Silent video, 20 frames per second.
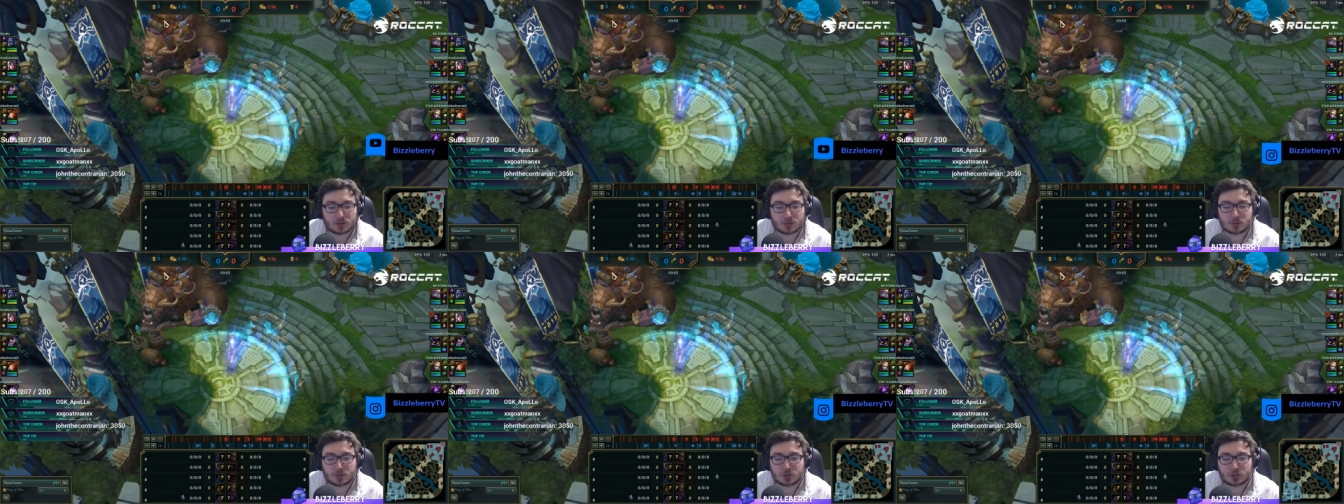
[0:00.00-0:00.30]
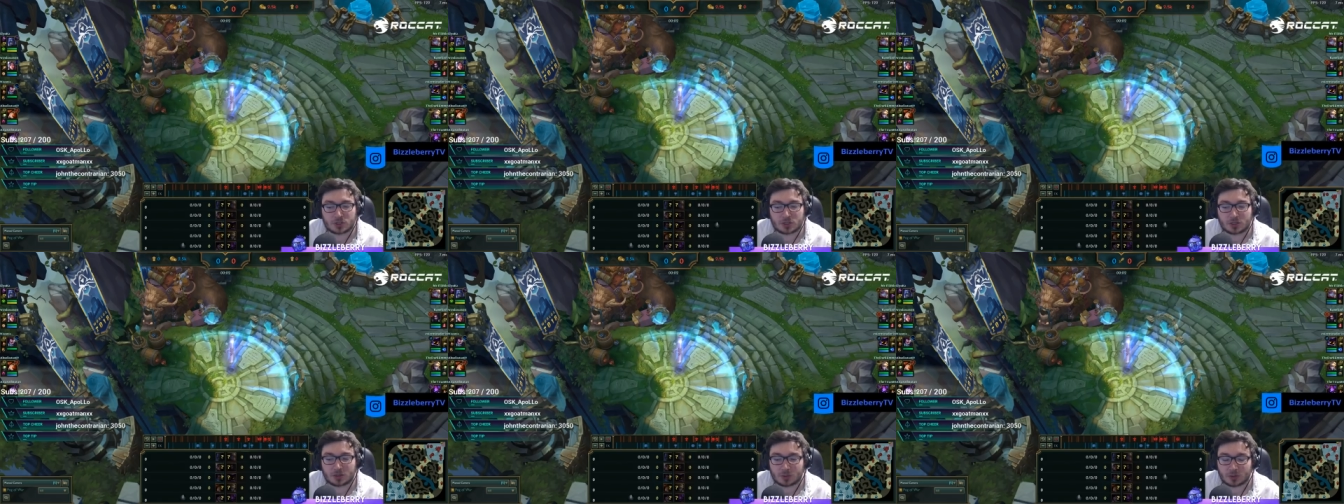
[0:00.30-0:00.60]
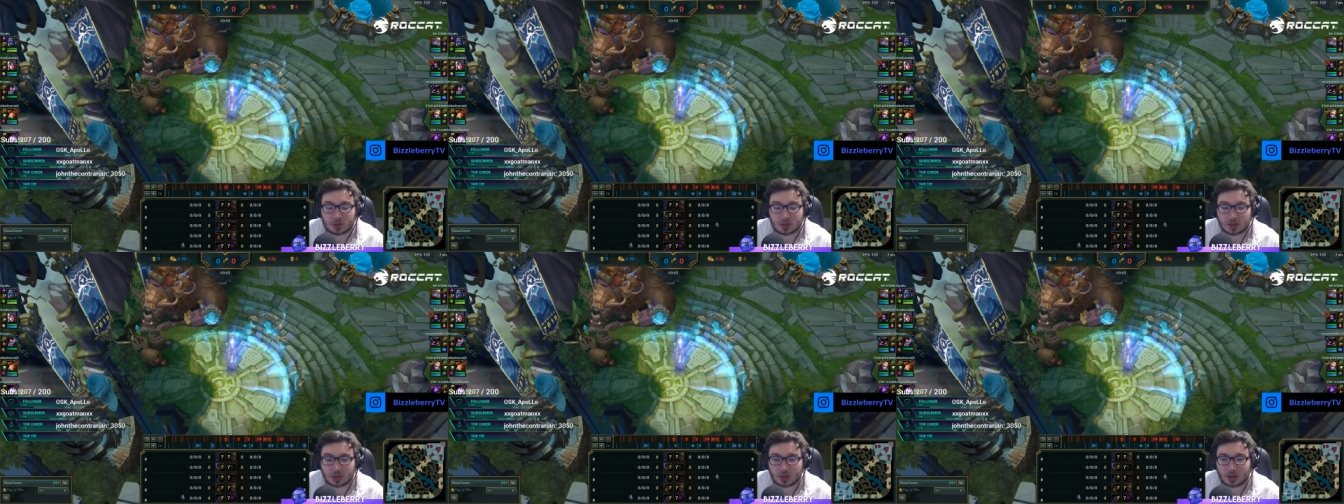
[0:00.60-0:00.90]
especially
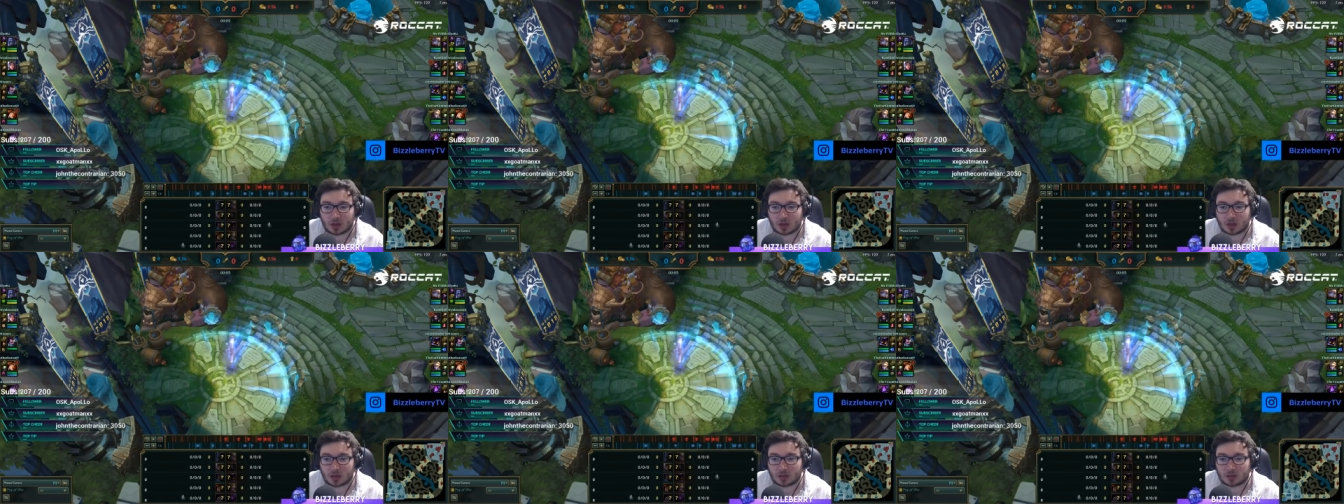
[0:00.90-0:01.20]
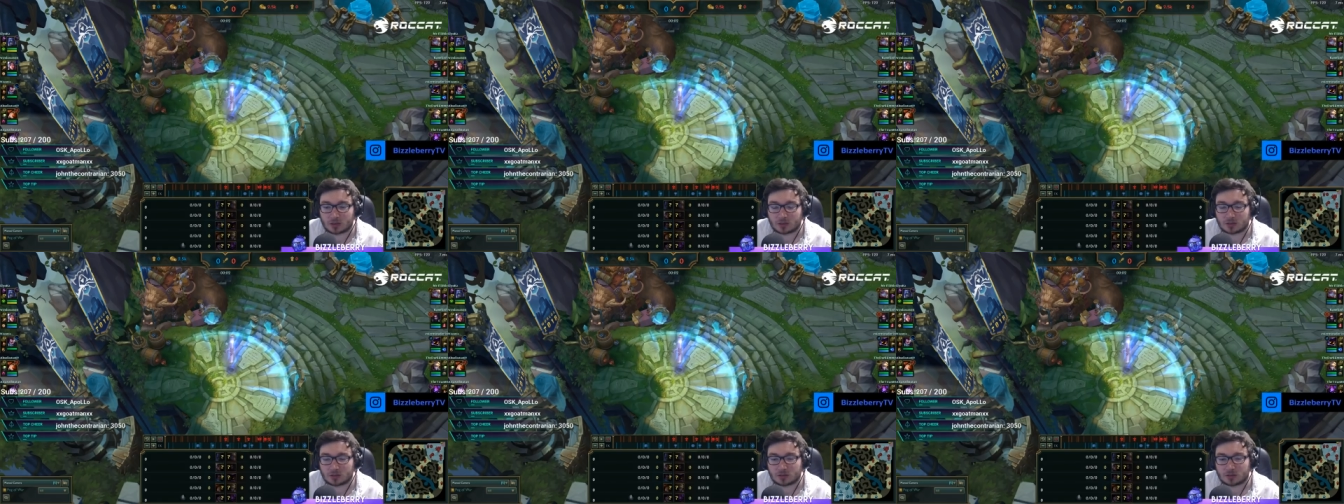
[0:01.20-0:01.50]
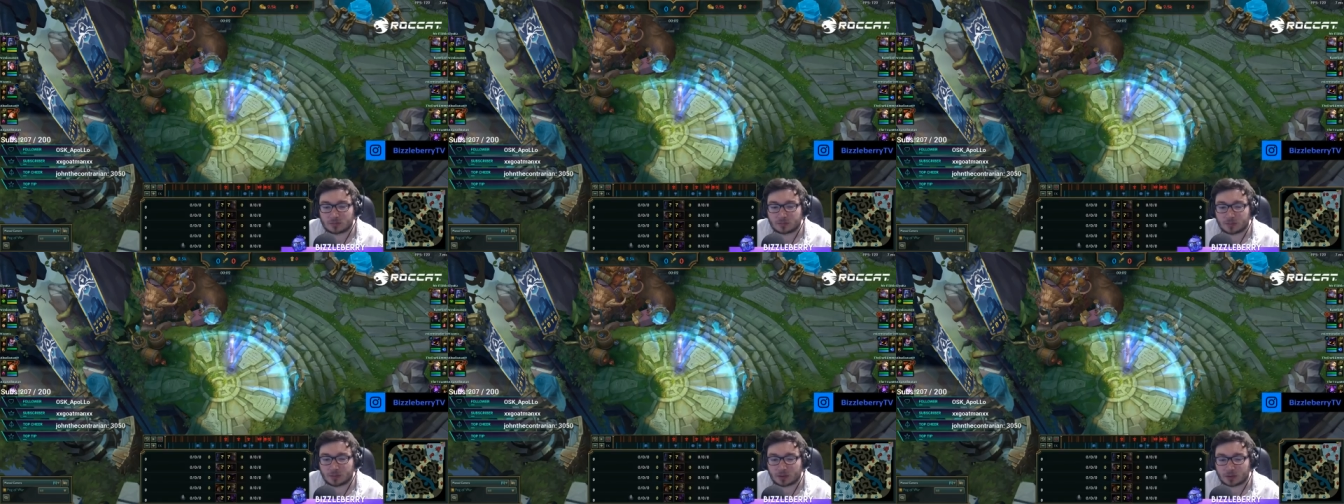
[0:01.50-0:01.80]
when you get higher.
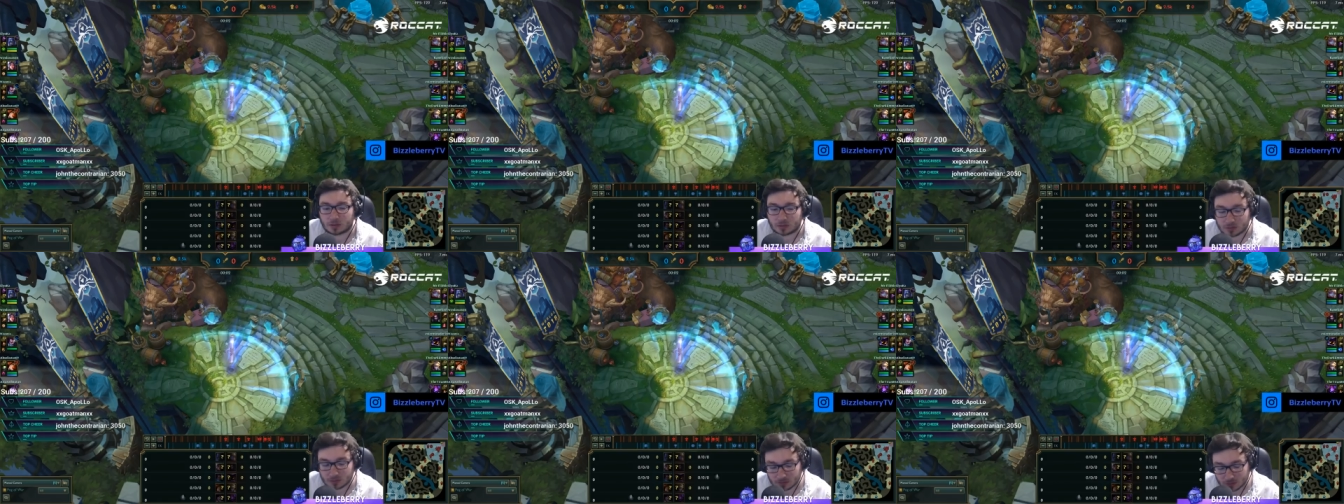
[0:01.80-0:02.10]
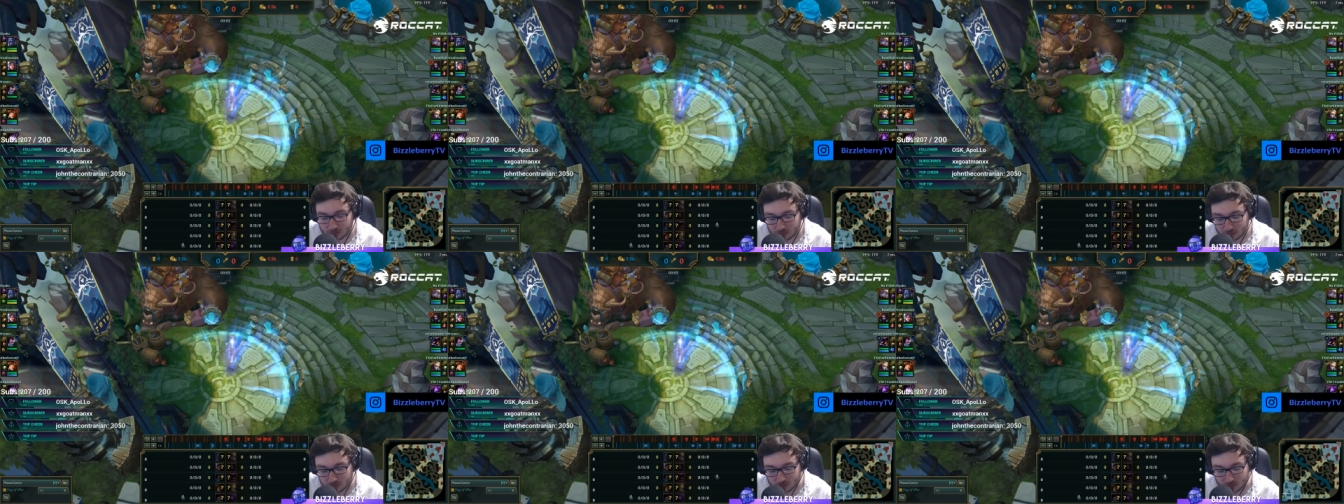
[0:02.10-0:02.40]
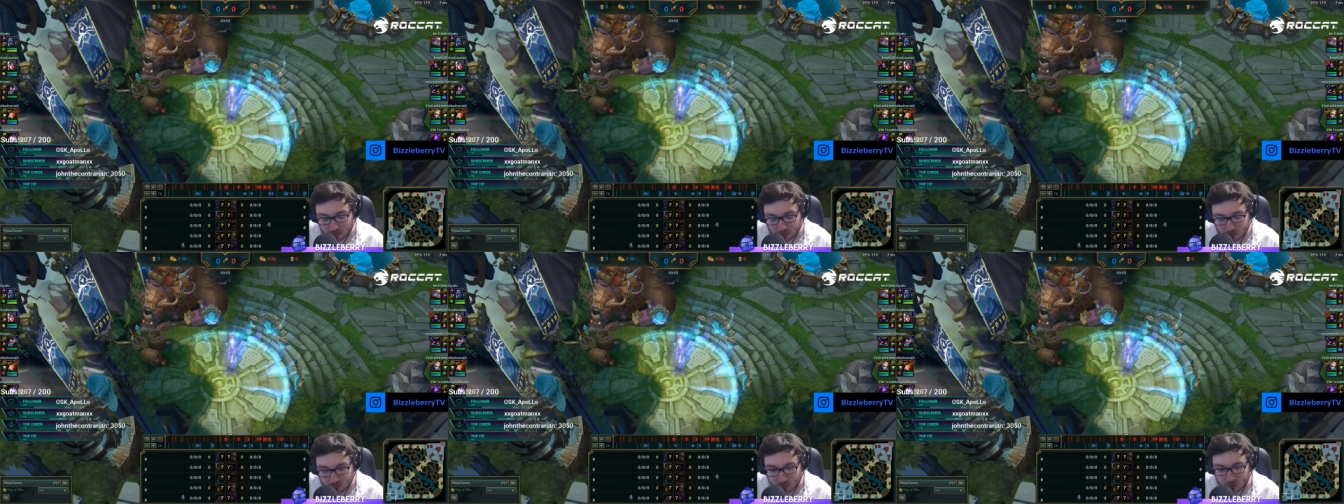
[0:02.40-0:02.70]
But
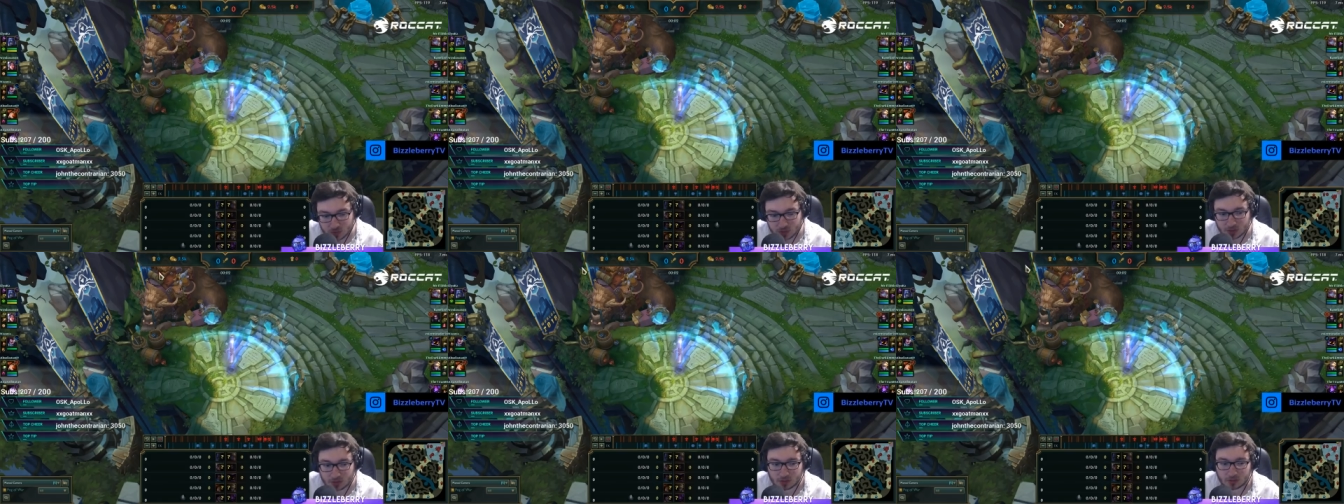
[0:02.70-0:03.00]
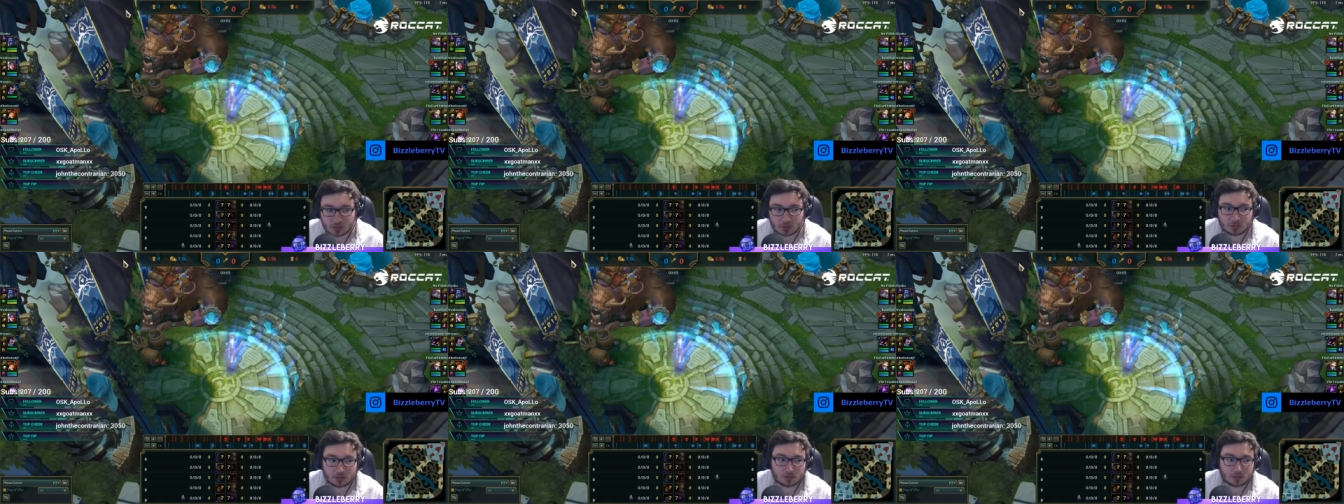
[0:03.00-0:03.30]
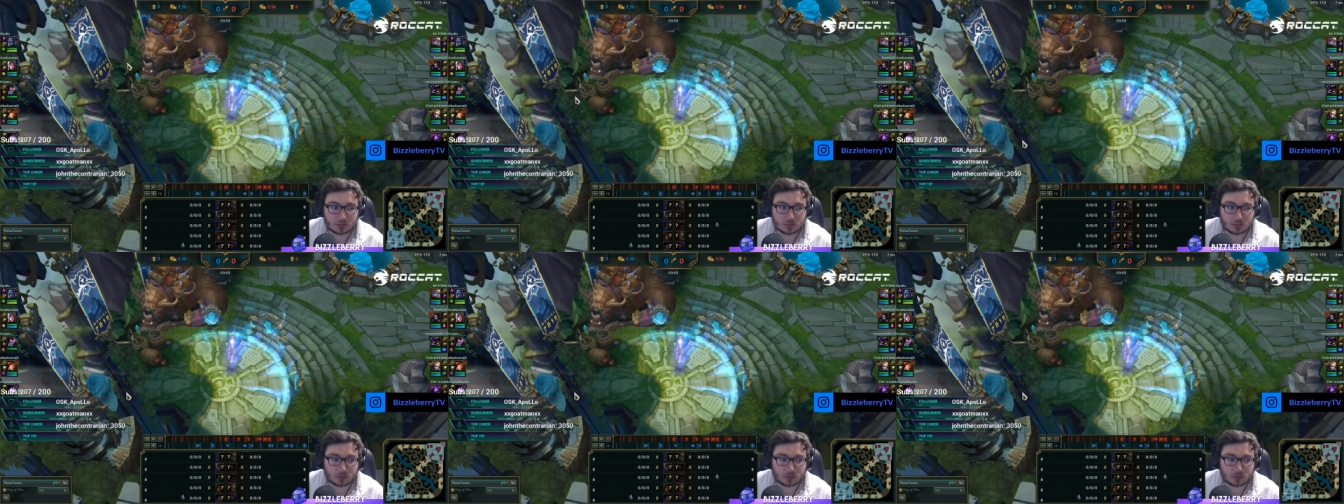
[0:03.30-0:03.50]
we'll see